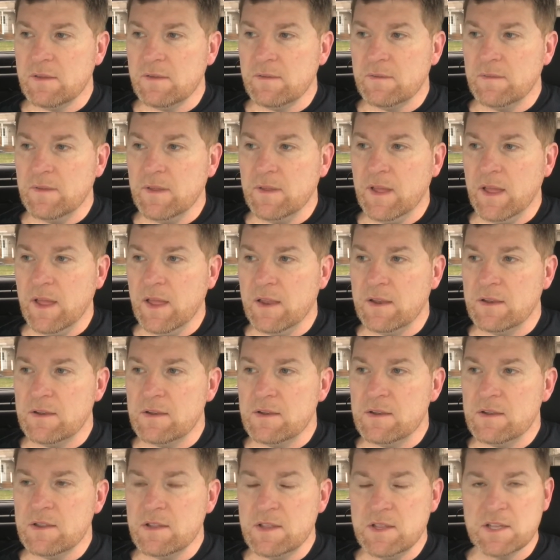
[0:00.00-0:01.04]

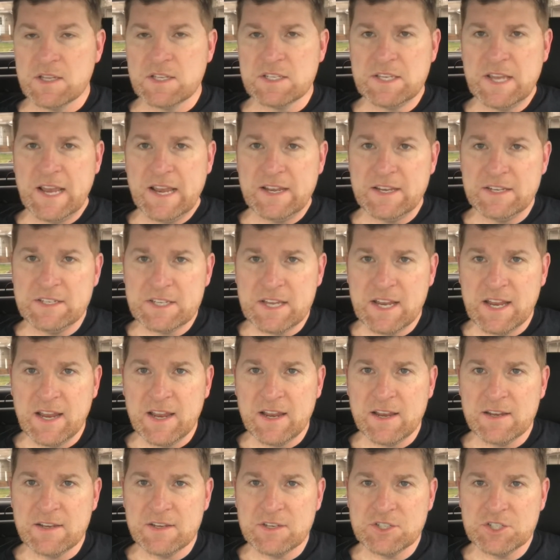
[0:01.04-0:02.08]
and he extended his
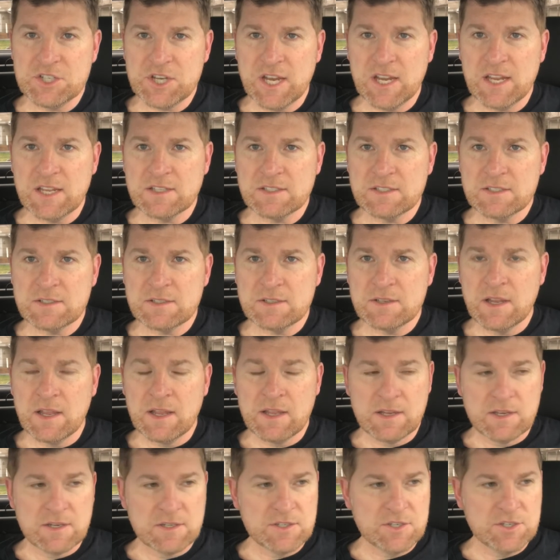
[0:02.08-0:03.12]
hand to
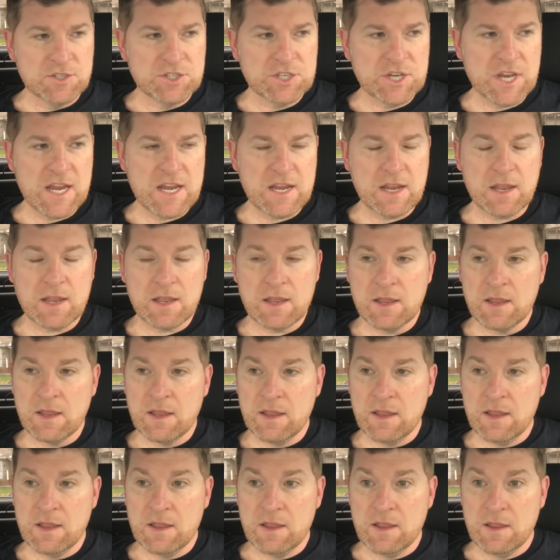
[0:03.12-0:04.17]
shake,
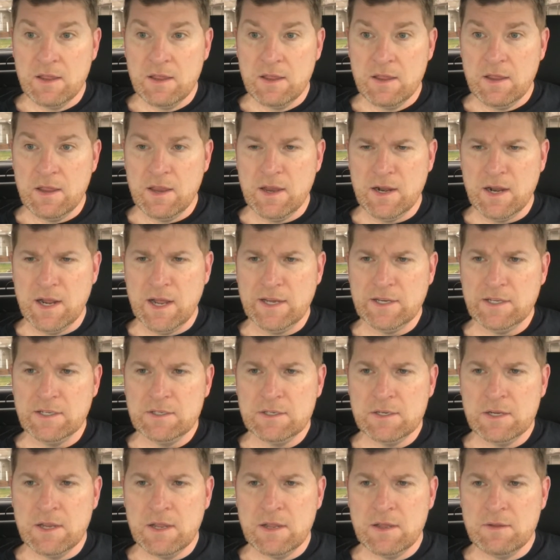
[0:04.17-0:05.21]
and I
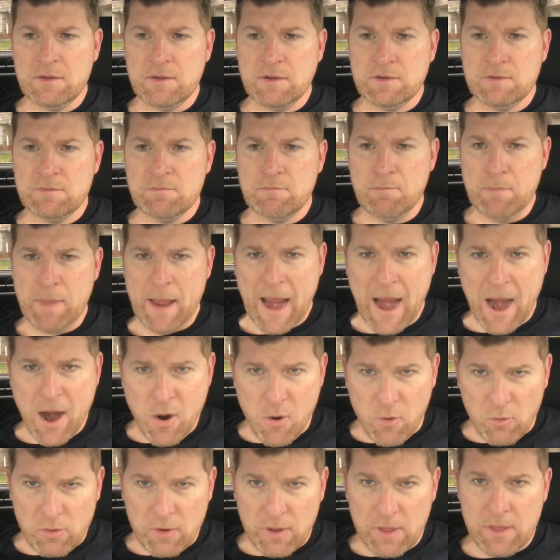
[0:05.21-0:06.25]

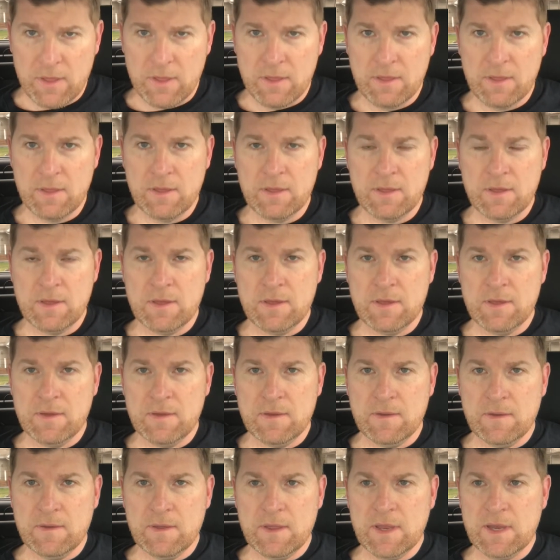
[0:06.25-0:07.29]
bowed,
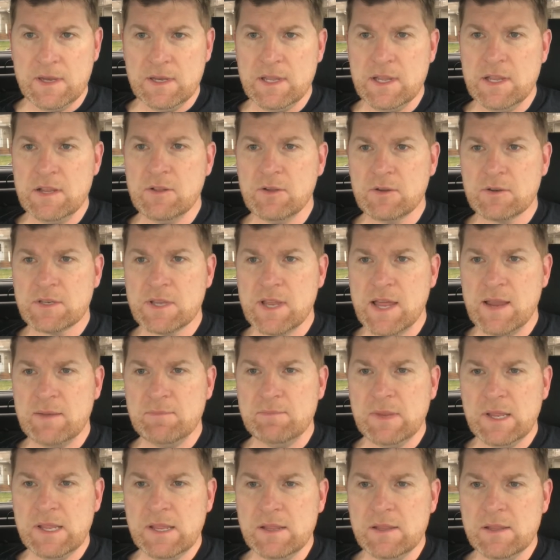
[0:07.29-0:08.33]
and he looked at
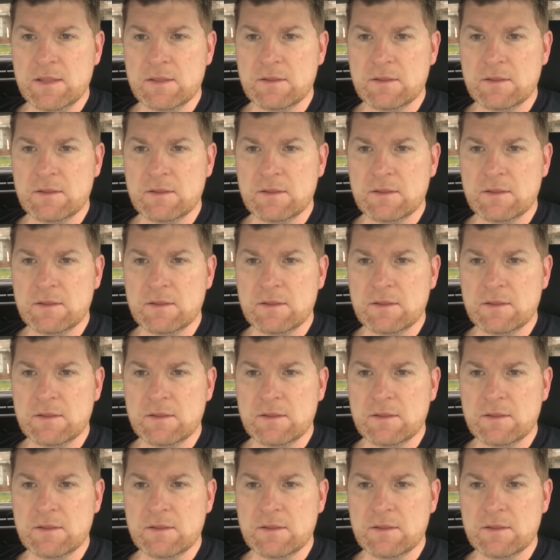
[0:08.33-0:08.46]
me